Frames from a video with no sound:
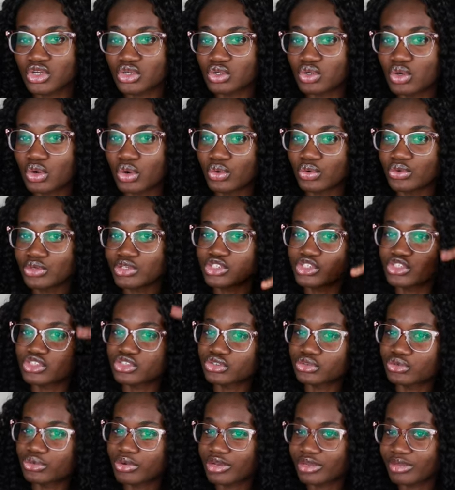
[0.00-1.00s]
going
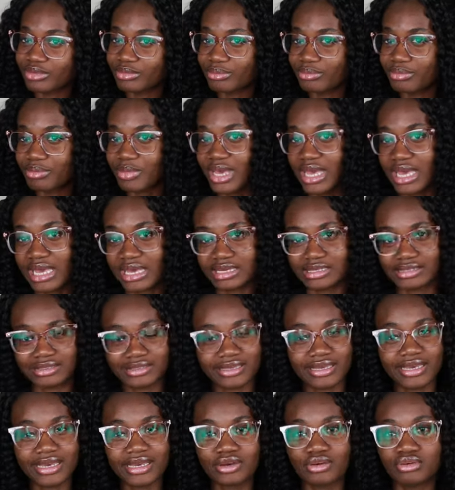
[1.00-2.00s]
straight back
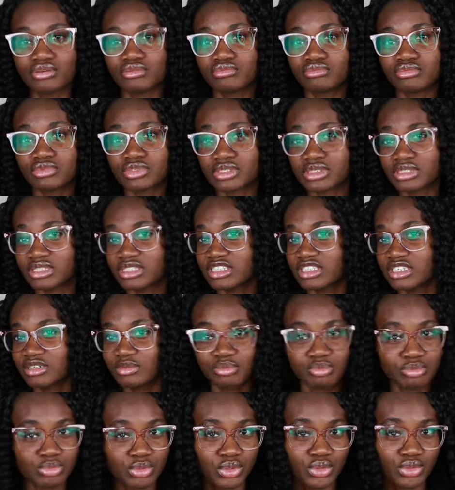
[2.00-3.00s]
down,
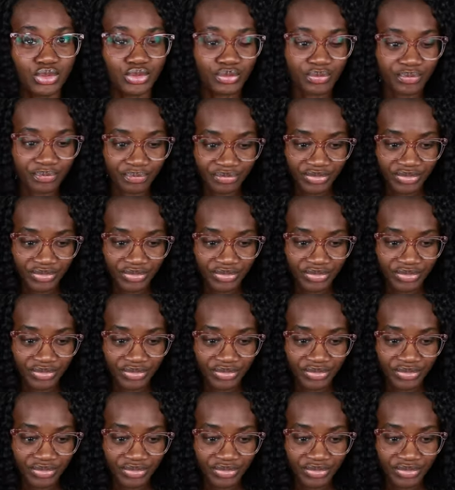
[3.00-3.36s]
simple.